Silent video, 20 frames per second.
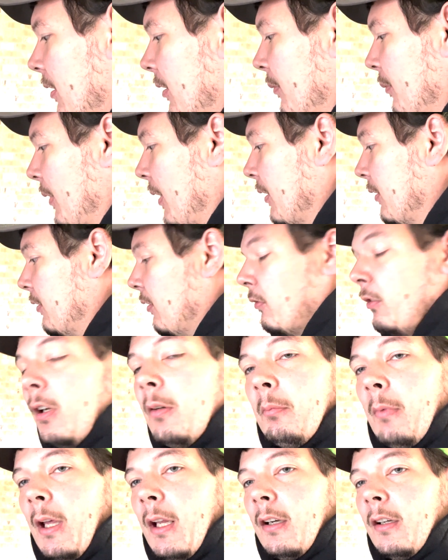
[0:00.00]
it should run
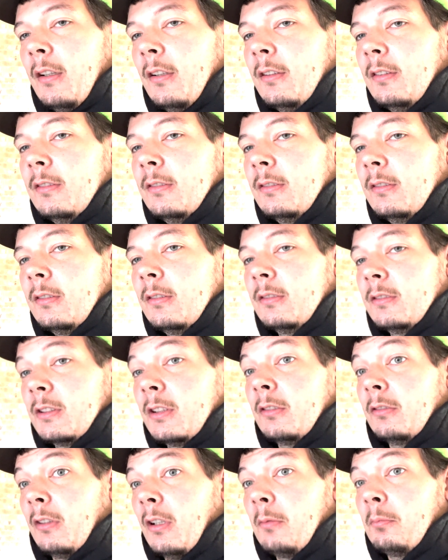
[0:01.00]
better. It should
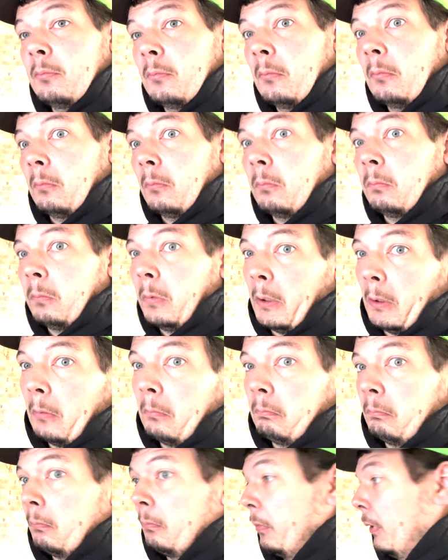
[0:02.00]
run
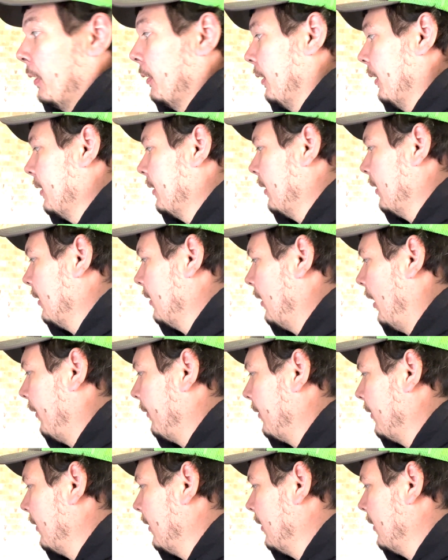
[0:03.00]
pretty decent after
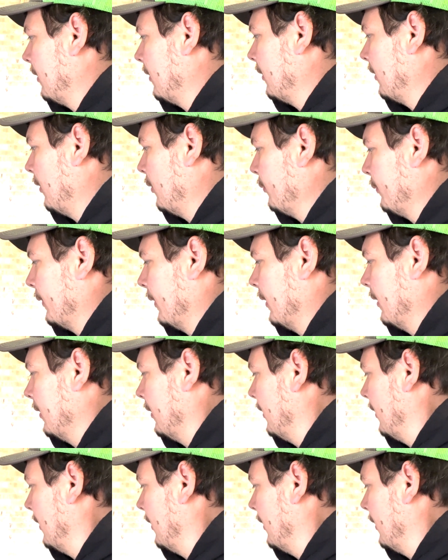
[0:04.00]
this, hopefully.